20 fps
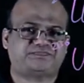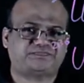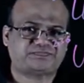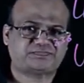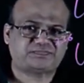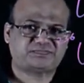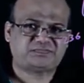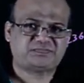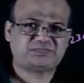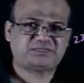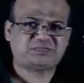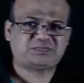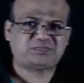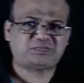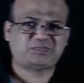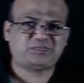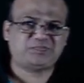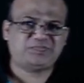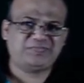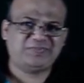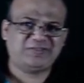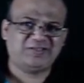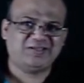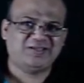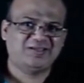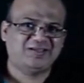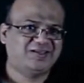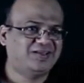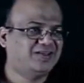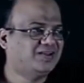
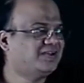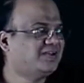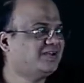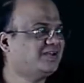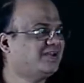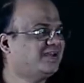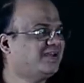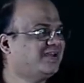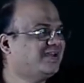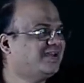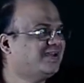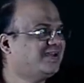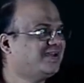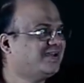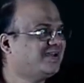Nothing is said.